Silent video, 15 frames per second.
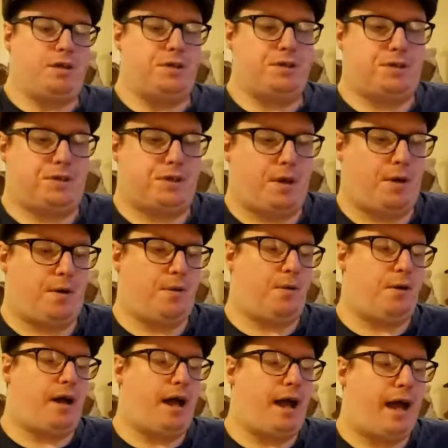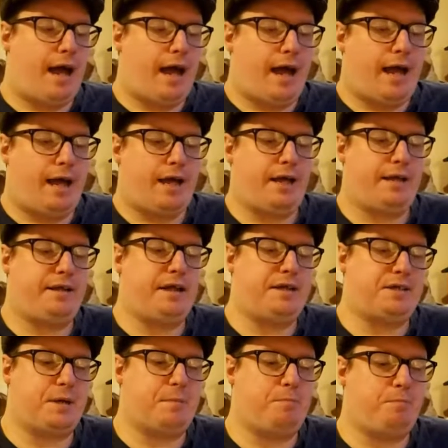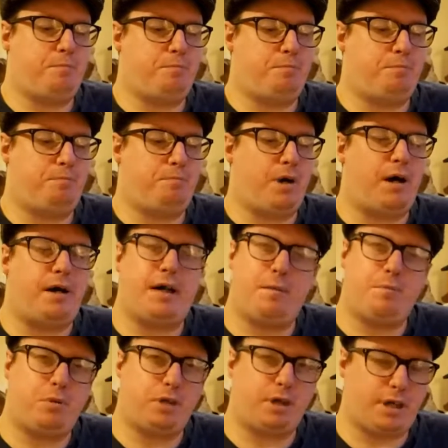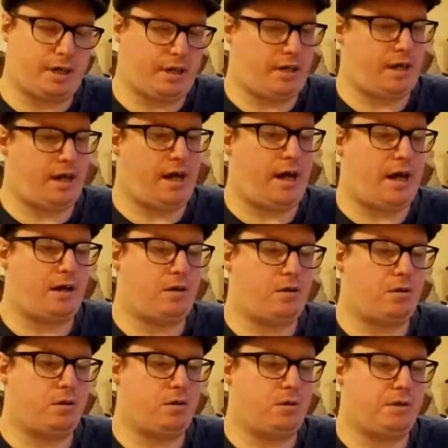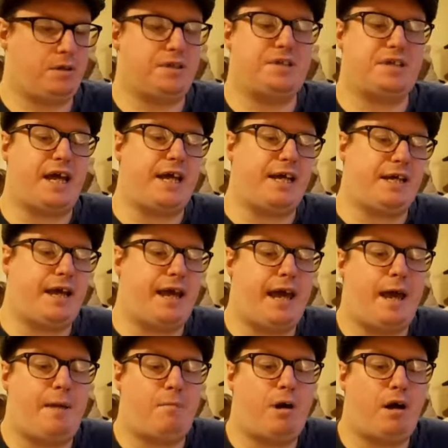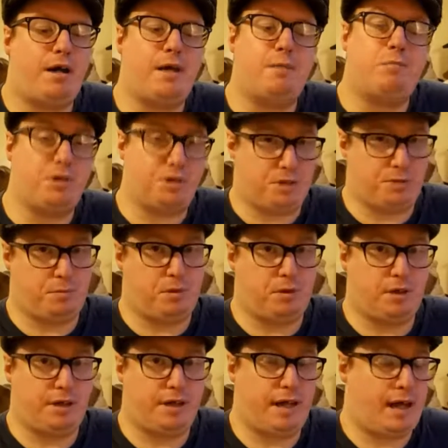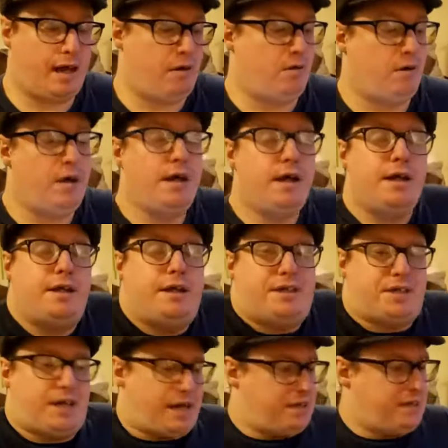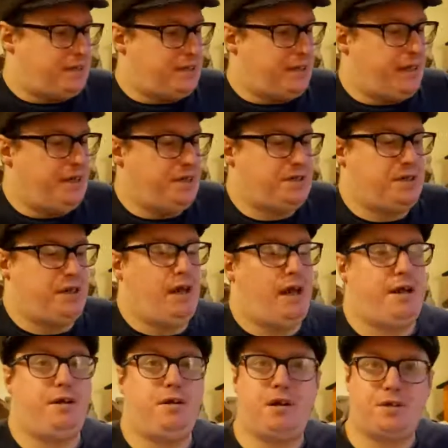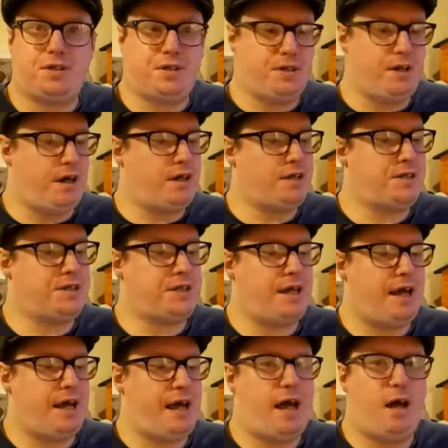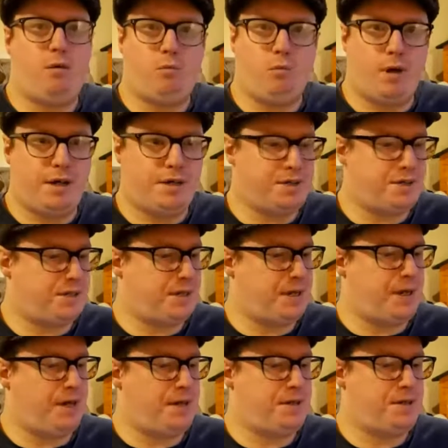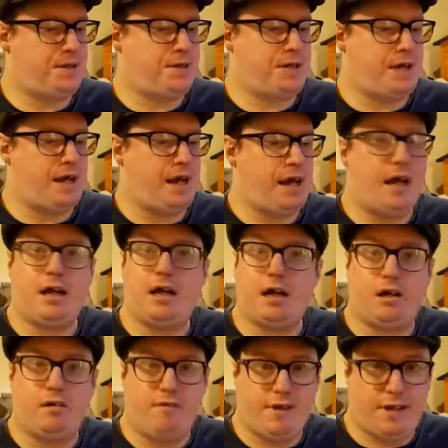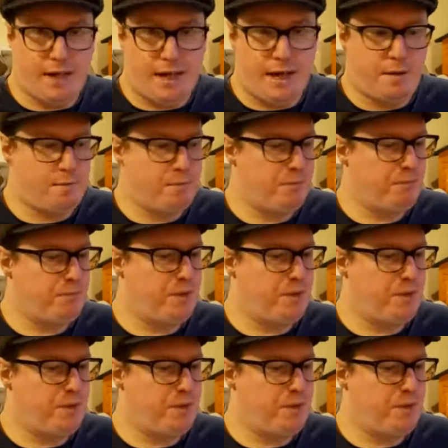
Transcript: So there's a pocket book called Take Care Pocket Puzzle Book. Now, this has things like dot to dot, word search, colouring in,